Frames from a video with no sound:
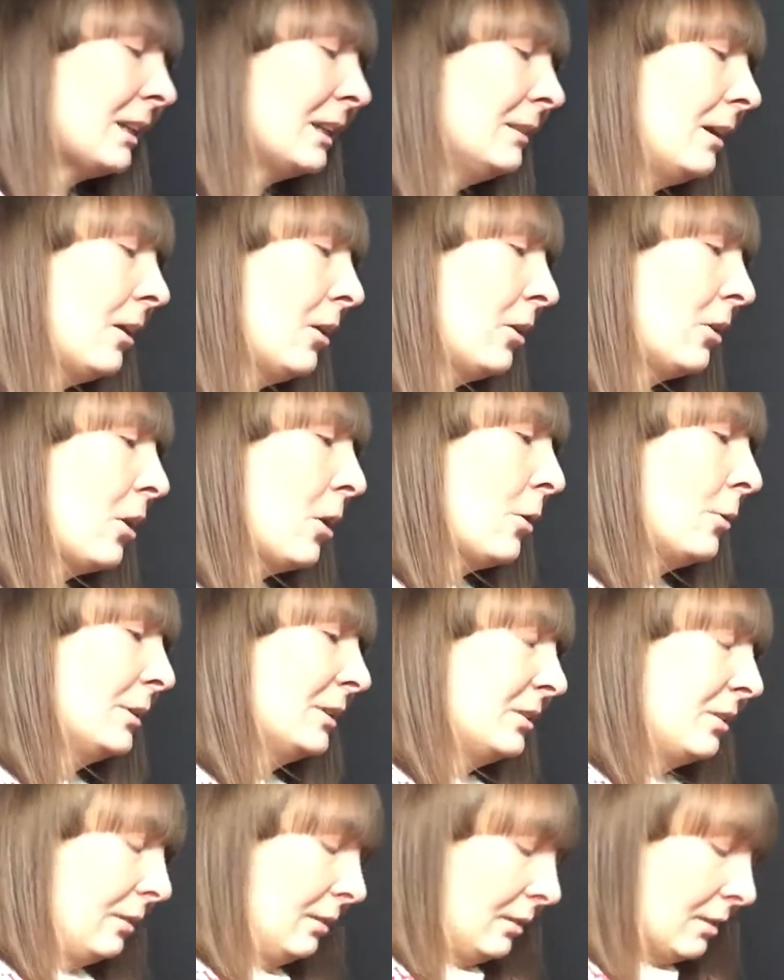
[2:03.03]
They are going
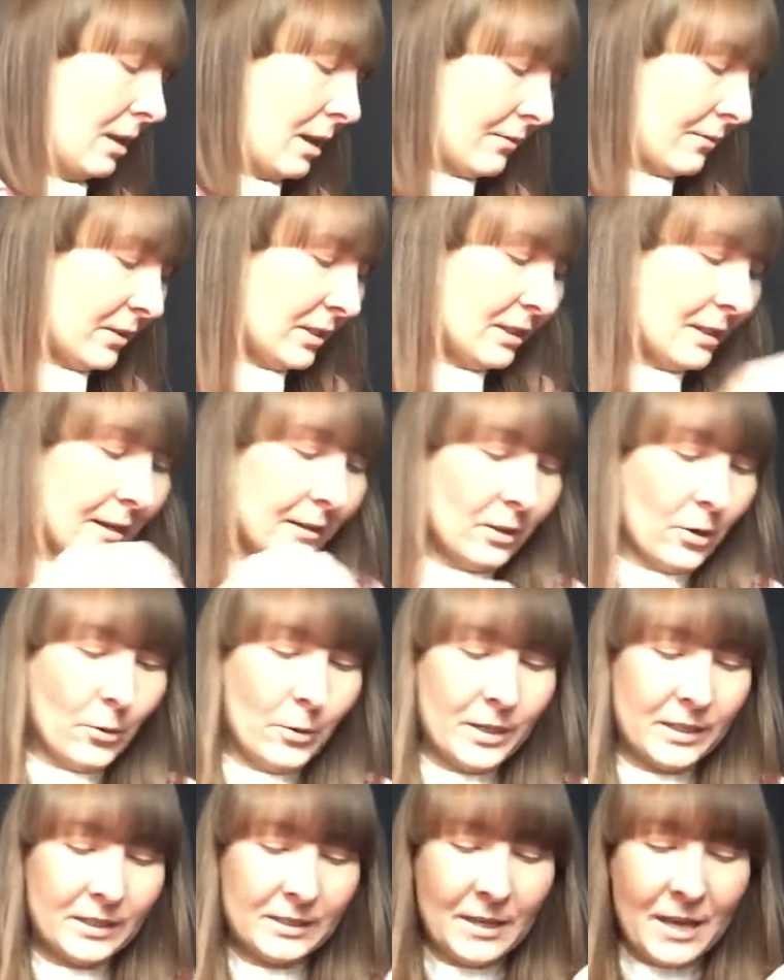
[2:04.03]
to love it, I
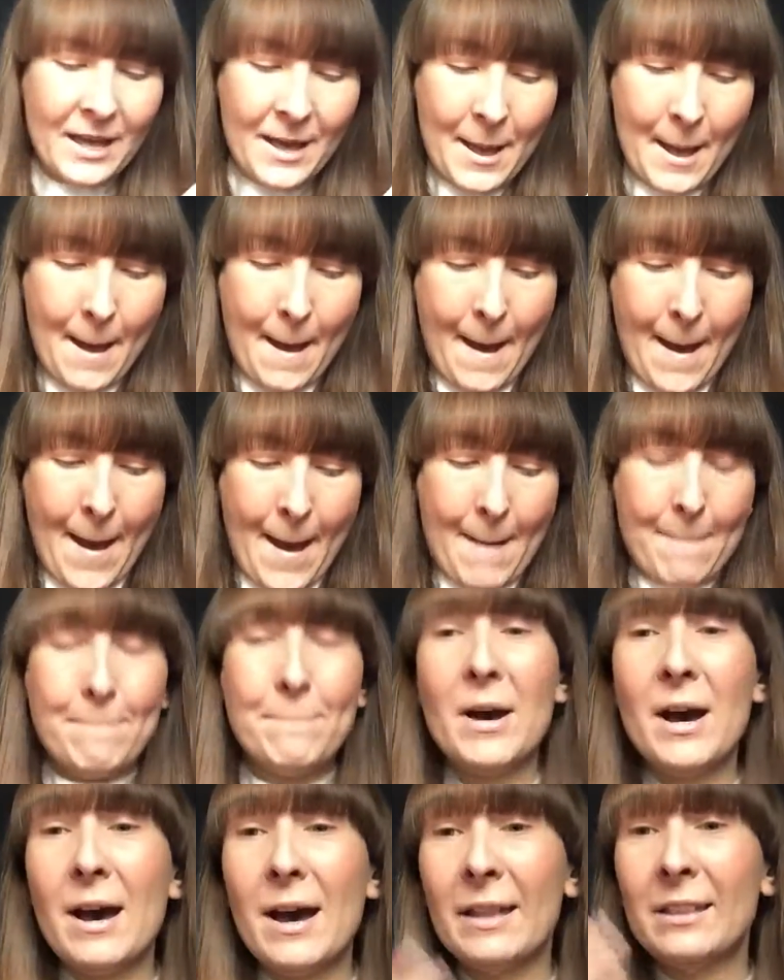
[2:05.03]
know it.
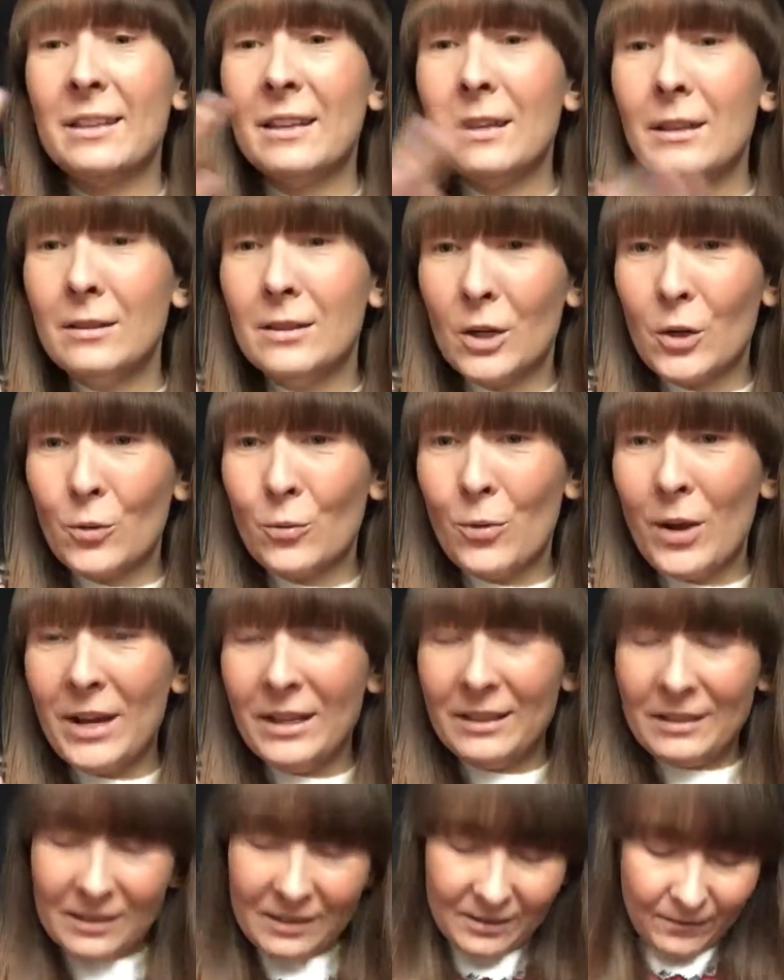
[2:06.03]
But the
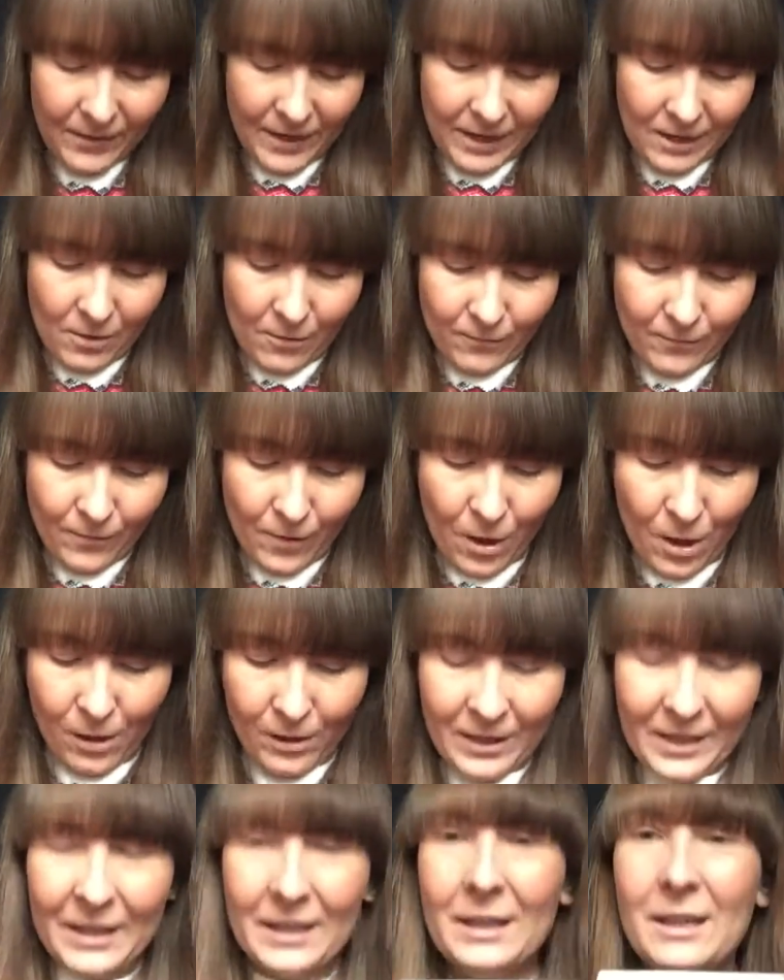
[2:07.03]
greatest thing of
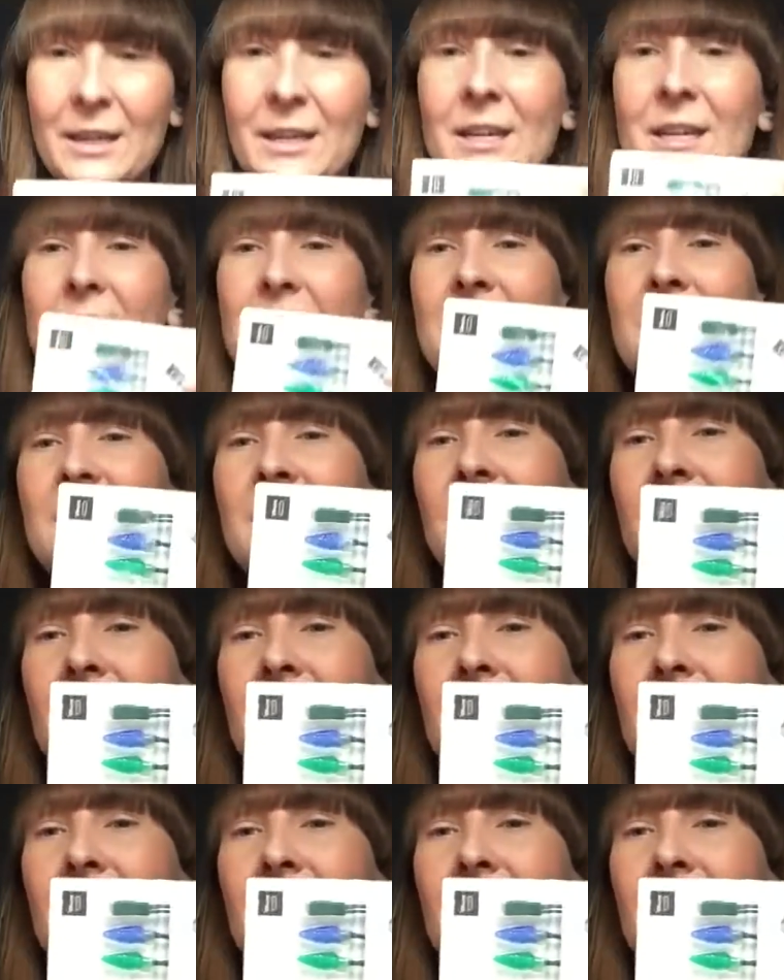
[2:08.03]
all is